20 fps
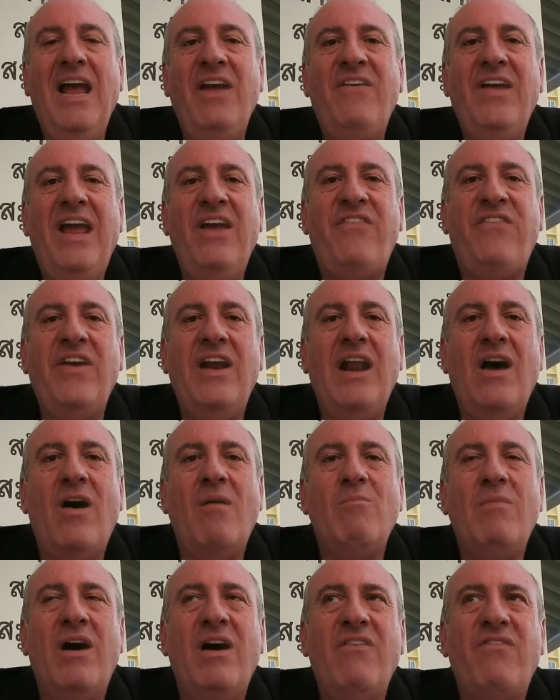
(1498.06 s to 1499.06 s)
if you
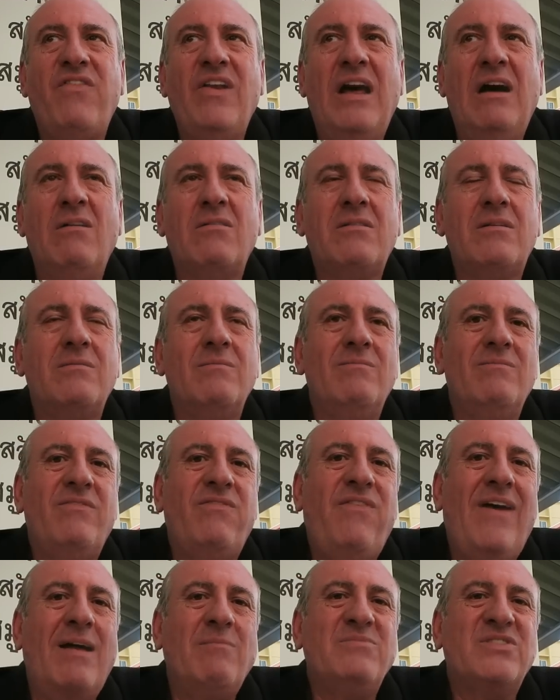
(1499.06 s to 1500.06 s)
like my vlog,
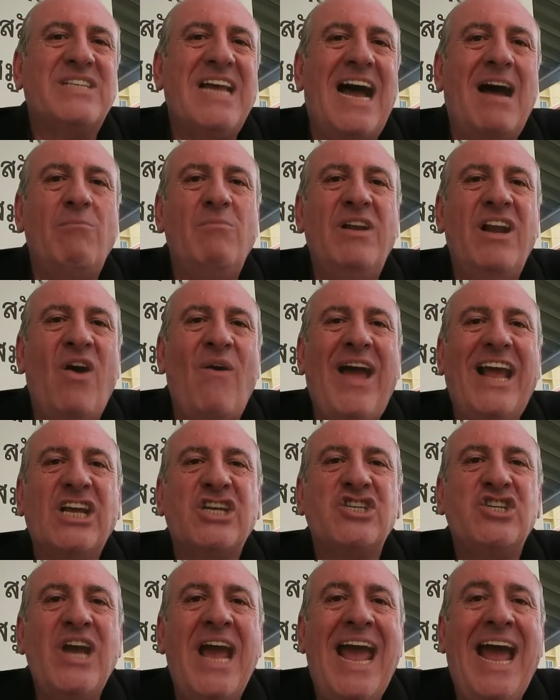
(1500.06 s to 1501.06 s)
thumbs up, like,
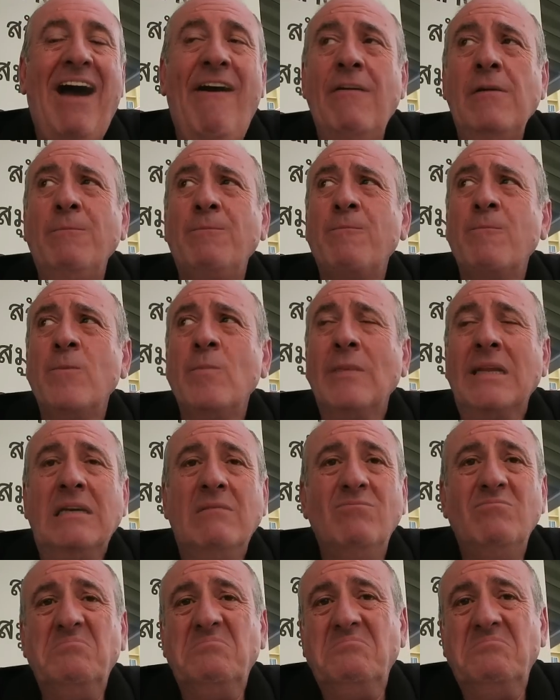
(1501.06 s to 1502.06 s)
share.
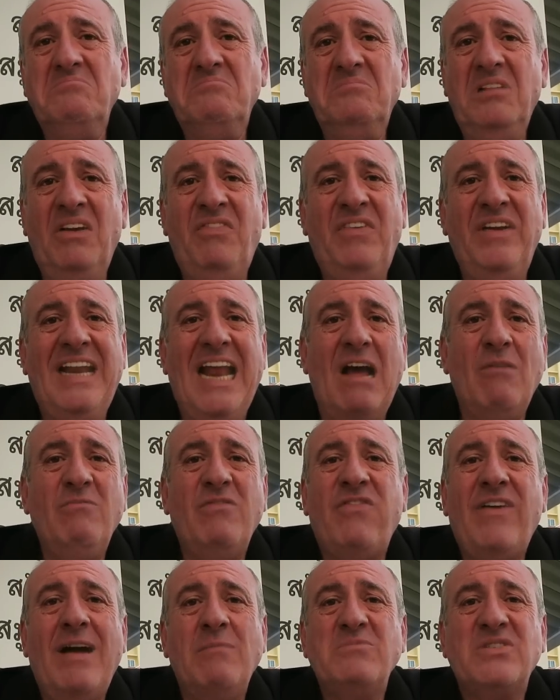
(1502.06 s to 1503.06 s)
If you don't,
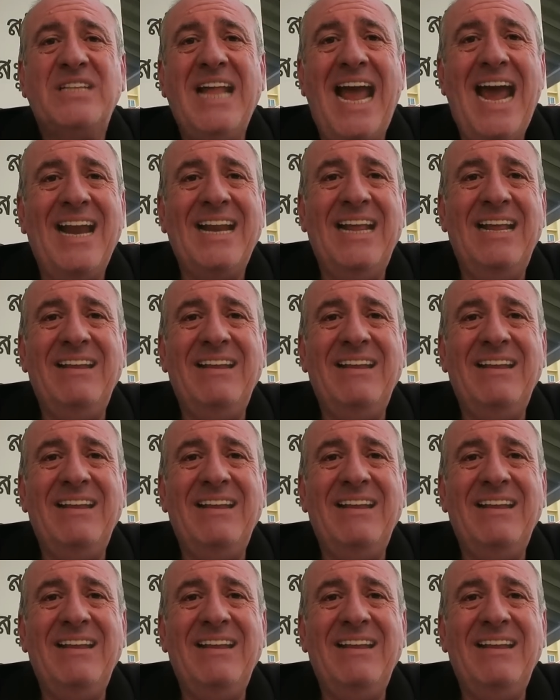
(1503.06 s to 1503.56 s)
thumbs down,